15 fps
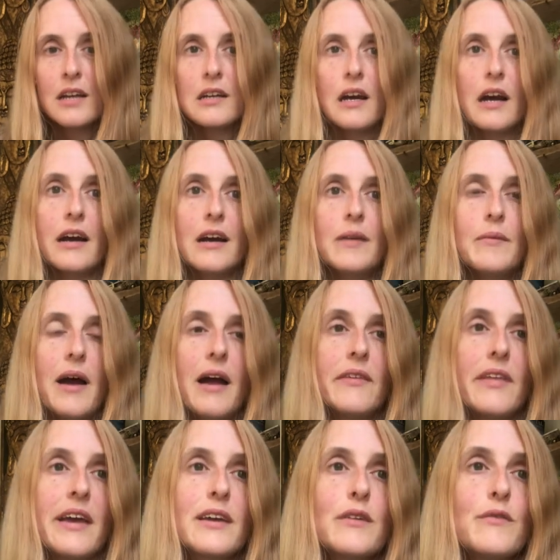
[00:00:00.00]
and
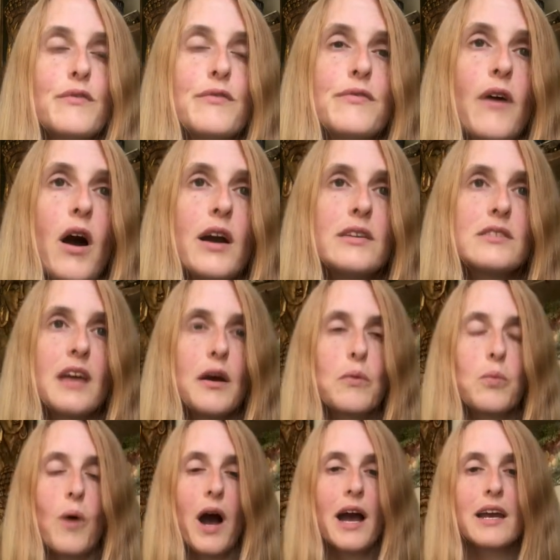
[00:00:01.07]
they can find their
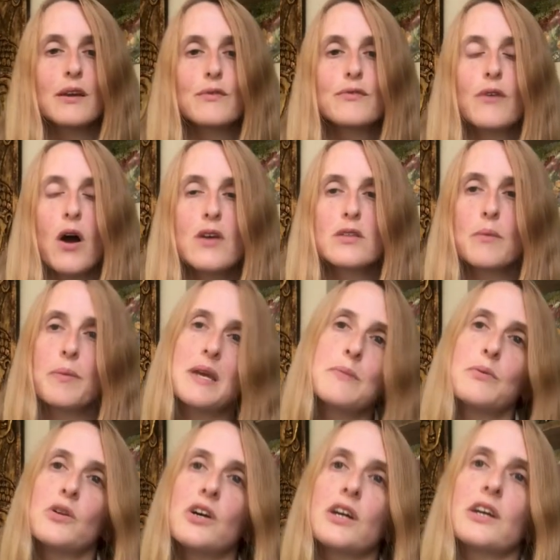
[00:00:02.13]
way, find the
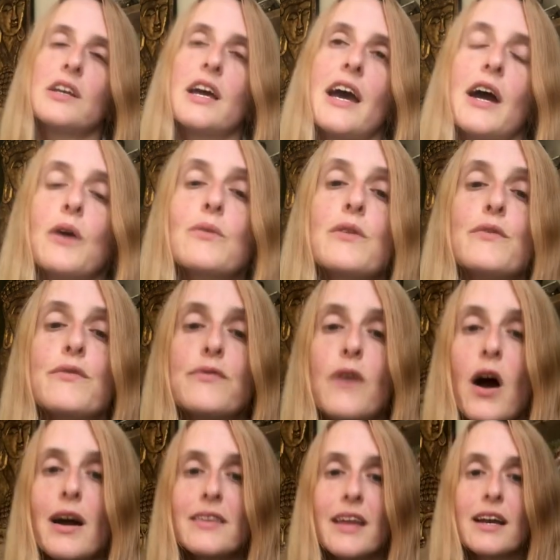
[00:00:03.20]
people that are going to help them,
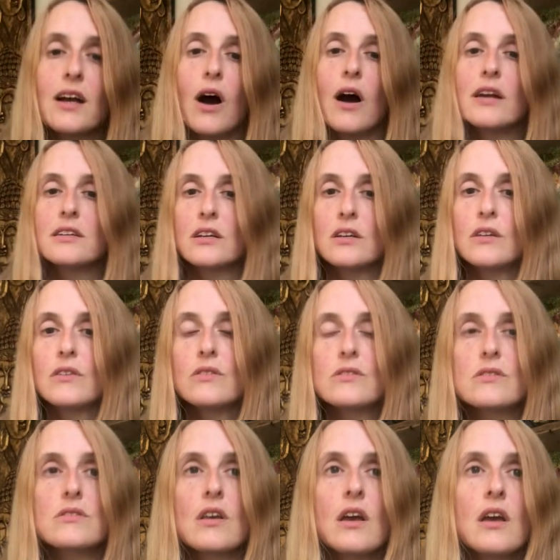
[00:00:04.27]
find their
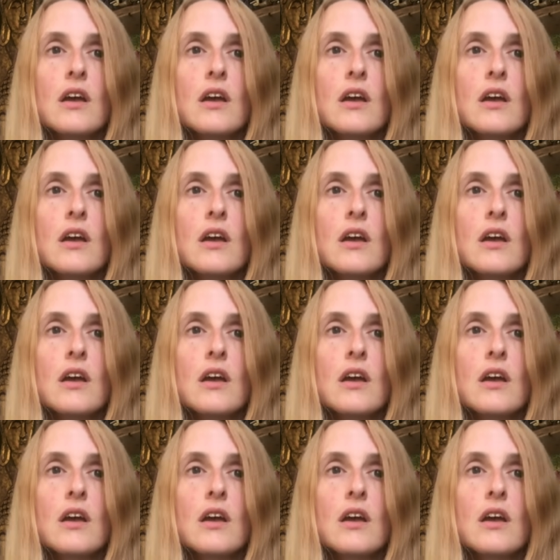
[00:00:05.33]
guidance,